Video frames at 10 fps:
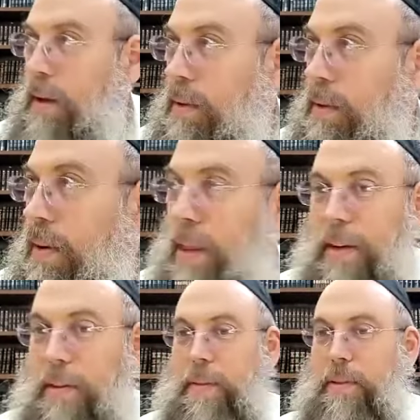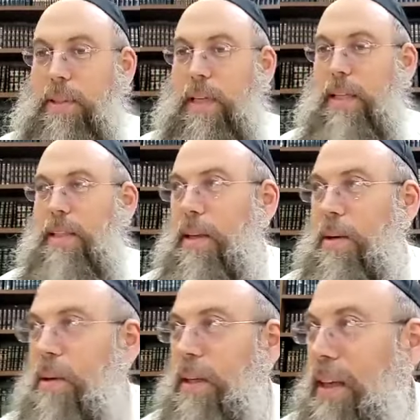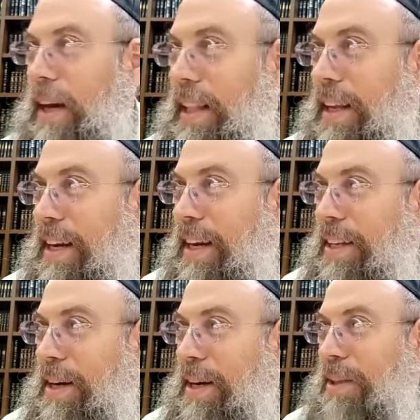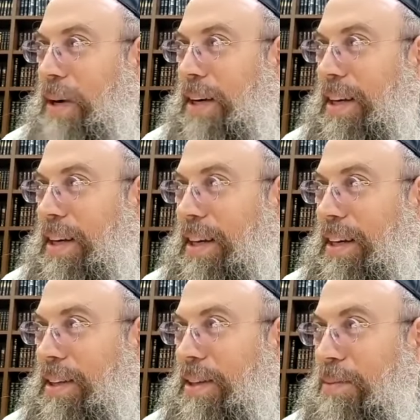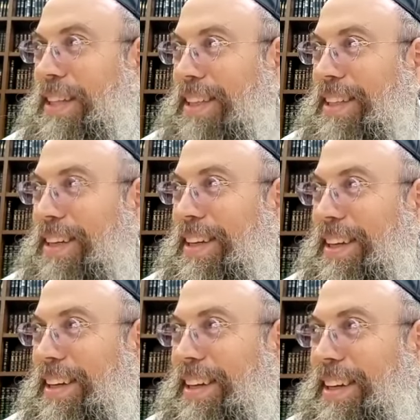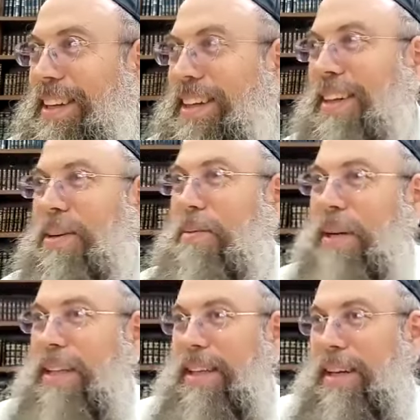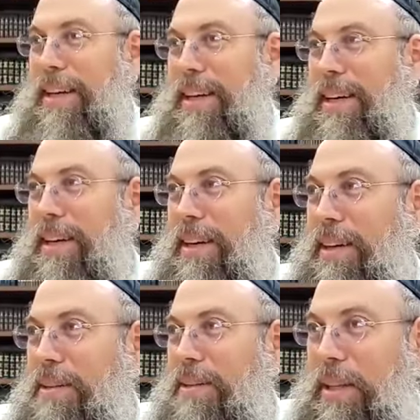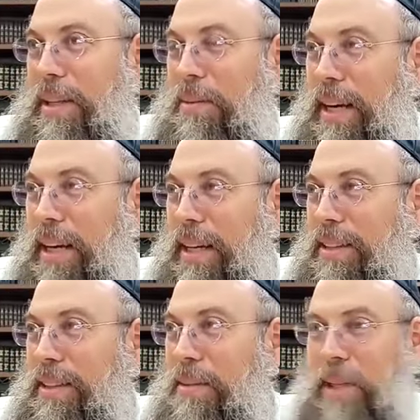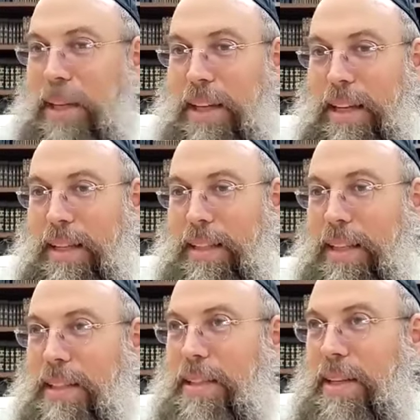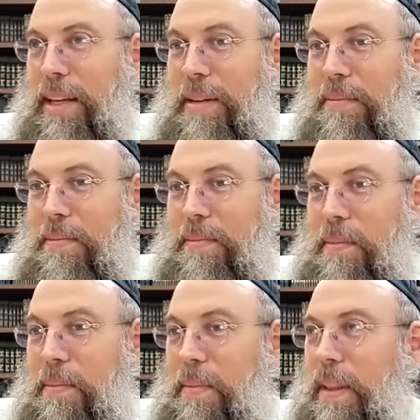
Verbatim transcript: you know, I think of flow charts. I think about the guy that ended up in the parking lot, you know, by the, uh, oh, by the, uh, by the wedding or something. It says, um,